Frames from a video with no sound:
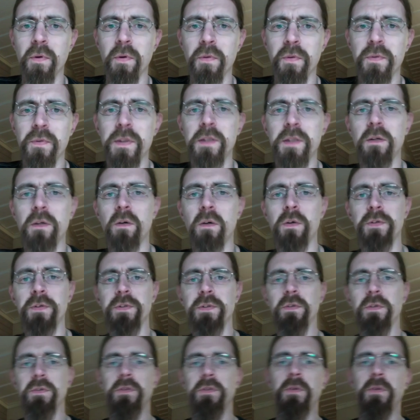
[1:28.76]
guitars
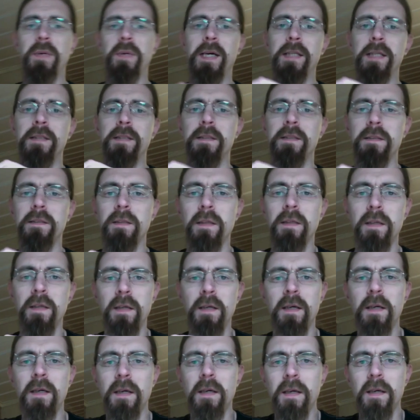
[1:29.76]
are Strats.
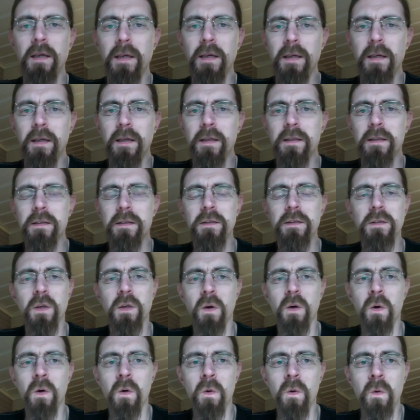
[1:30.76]

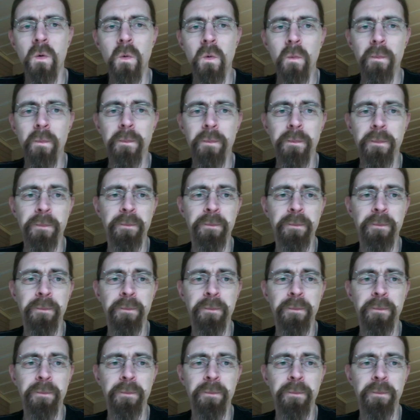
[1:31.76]
So